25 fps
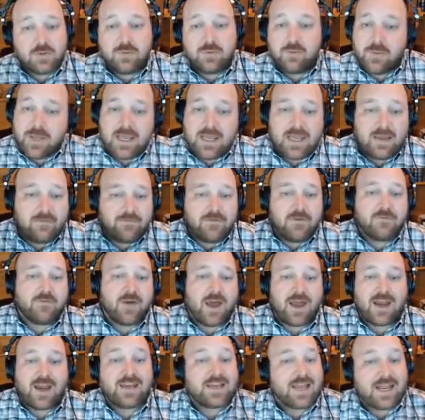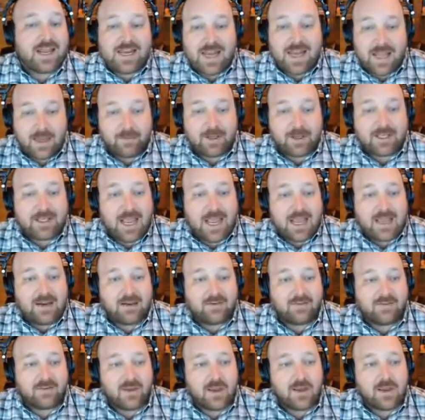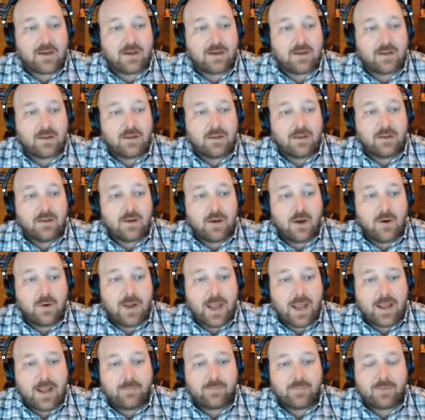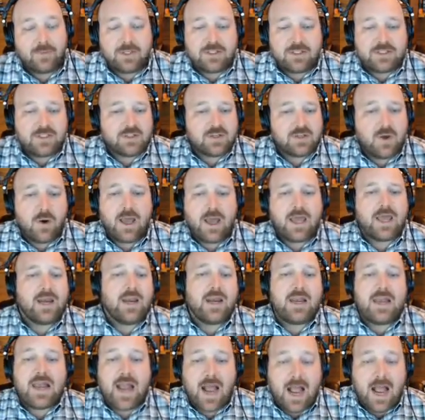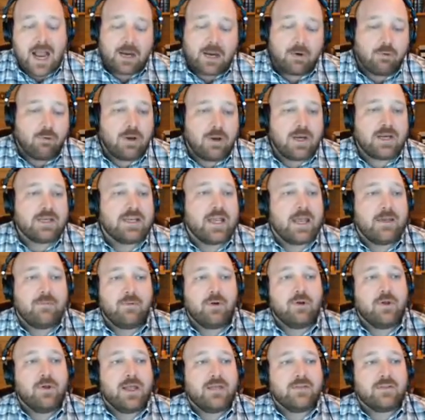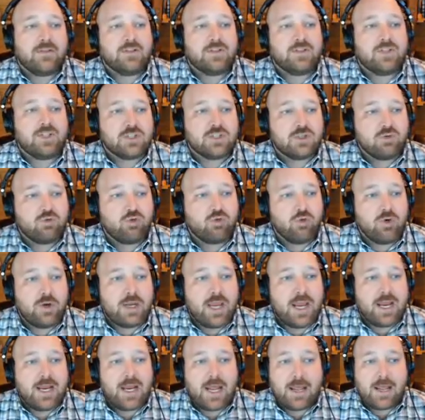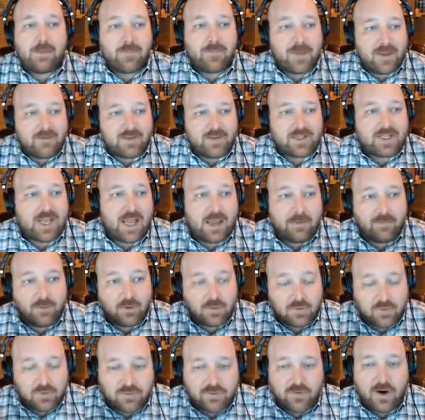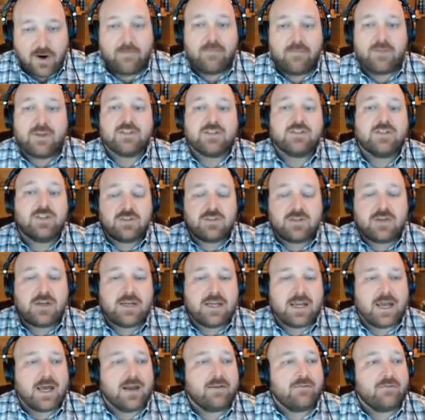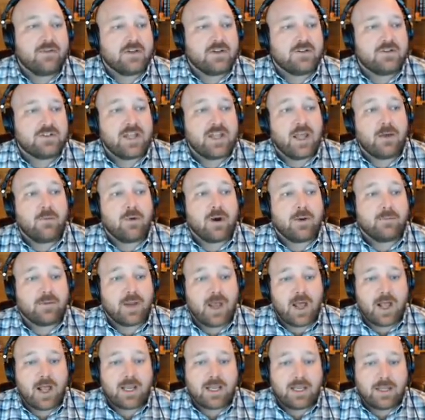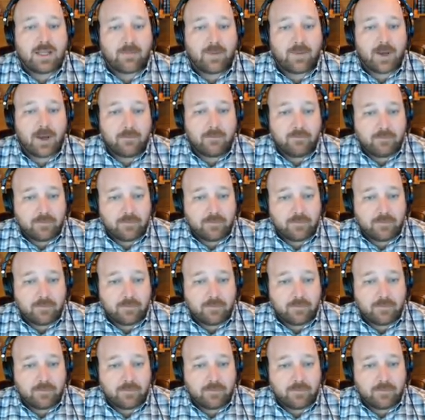be if you've got a dynamic data set. Okay, let's just go ahead and not create a table, and let's just create a pivot table from this just so you can kind of understand what I'm talking about.